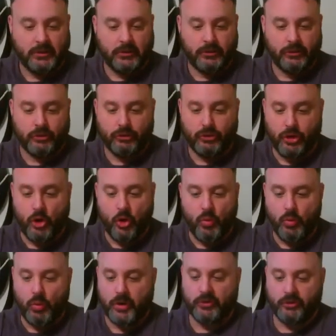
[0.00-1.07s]
There's no
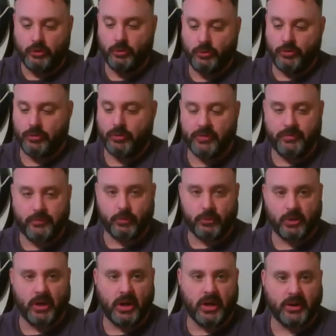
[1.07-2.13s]
1, 2, 3, 4
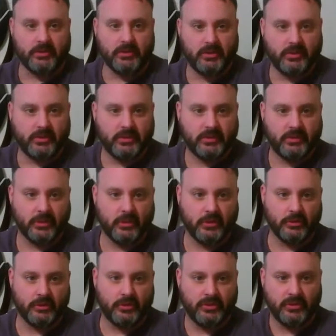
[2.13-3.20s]
lines.
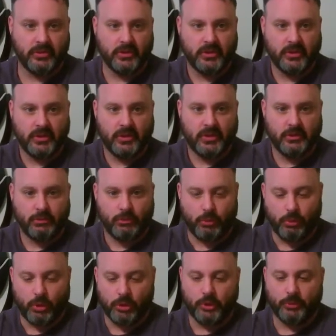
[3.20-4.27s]
We'll
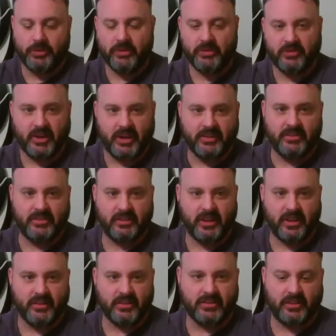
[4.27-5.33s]
roll out this line, this
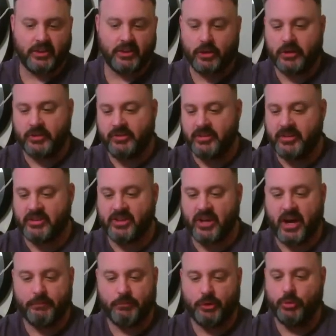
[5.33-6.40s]
line, this line. You're going to see the
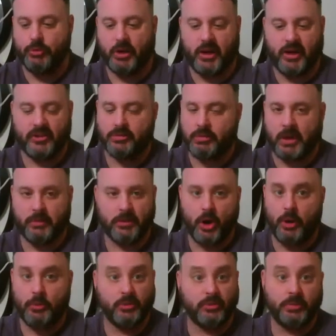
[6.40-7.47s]
top two lines probably
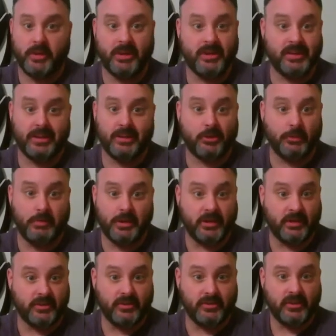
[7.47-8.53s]
almost play identical
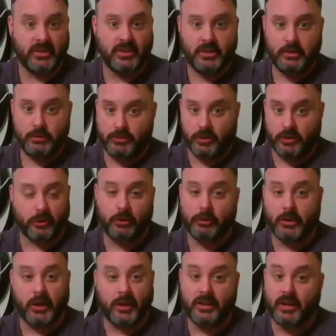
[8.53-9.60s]
minutes, with the third
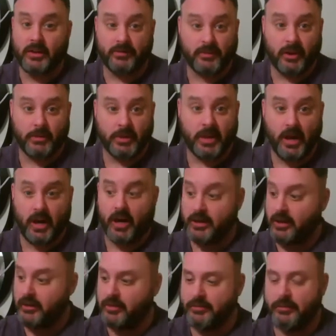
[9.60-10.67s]
line not far behind
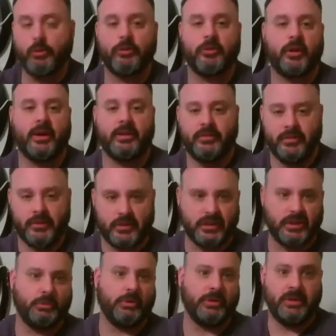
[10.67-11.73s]
and the fourth line filling
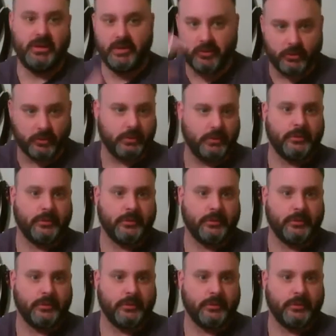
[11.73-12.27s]
in when need to.